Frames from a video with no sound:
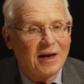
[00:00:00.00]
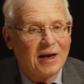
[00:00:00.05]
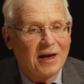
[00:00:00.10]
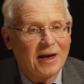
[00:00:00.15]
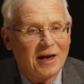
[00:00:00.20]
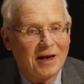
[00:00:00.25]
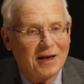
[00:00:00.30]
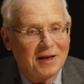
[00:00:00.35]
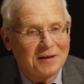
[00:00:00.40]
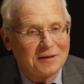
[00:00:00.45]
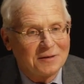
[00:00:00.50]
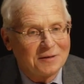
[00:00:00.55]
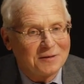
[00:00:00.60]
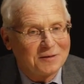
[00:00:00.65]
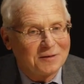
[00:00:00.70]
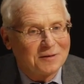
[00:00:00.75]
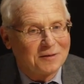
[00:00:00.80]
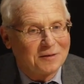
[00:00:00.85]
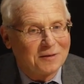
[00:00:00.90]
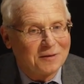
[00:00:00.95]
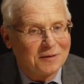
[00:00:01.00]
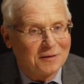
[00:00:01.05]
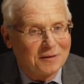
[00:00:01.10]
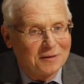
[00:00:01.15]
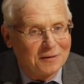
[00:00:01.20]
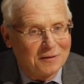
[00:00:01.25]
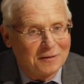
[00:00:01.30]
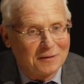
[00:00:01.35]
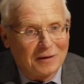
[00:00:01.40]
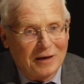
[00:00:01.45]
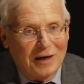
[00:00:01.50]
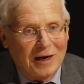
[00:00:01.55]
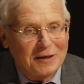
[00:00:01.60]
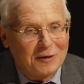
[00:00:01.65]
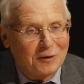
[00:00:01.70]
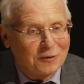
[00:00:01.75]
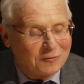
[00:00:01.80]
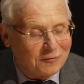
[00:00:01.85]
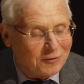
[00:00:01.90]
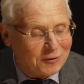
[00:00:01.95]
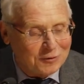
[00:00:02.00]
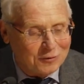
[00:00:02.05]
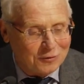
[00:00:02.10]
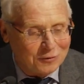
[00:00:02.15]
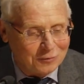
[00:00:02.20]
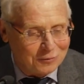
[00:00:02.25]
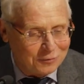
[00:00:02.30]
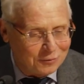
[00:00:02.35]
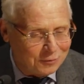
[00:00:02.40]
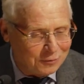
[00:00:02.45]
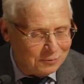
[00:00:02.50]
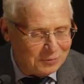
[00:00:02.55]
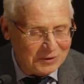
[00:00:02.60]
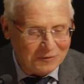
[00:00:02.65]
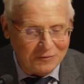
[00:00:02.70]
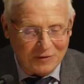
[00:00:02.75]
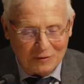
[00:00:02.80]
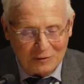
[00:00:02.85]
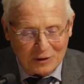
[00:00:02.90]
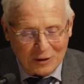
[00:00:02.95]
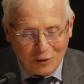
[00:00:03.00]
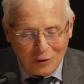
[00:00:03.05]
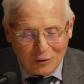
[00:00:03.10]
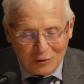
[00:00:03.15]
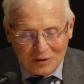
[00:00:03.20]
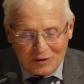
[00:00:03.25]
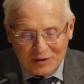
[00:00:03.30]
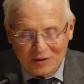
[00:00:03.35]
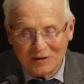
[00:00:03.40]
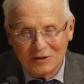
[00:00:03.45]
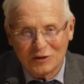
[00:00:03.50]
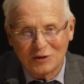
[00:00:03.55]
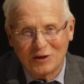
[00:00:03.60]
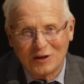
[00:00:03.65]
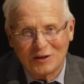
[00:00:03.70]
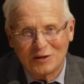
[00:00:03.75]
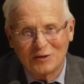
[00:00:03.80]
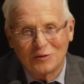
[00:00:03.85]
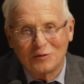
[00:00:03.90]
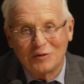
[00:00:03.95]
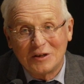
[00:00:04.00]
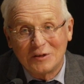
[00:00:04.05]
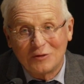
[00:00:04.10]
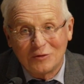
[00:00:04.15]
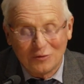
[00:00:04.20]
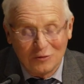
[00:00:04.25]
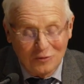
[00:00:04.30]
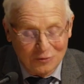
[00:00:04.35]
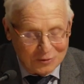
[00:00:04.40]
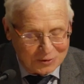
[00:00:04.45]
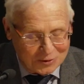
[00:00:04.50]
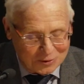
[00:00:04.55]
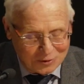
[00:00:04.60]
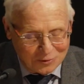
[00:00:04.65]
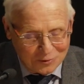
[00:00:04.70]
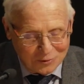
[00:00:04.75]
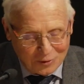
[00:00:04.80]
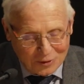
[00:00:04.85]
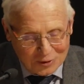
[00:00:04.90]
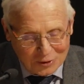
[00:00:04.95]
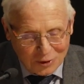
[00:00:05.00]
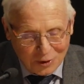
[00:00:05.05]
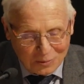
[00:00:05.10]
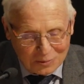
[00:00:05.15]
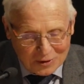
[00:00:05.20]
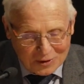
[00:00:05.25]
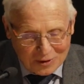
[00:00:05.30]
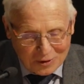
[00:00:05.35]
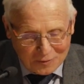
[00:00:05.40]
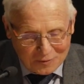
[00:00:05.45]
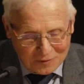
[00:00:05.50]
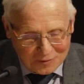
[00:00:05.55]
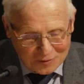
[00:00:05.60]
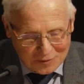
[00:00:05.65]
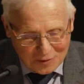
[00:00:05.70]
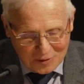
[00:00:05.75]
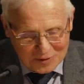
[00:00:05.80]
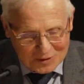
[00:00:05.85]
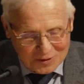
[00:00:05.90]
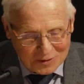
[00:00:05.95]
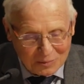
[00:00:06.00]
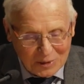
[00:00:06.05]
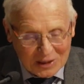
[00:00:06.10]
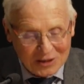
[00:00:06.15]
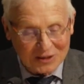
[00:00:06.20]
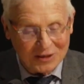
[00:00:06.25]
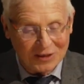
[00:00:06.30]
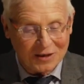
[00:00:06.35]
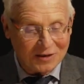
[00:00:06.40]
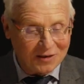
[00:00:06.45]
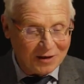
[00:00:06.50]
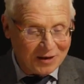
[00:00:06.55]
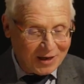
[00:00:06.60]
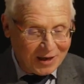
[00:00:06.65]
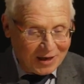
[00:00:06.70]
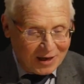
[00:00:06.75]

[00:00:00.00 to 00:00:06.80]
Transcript: And uh, I don't want to be very long, it's just to introduce to the topic of this meeting.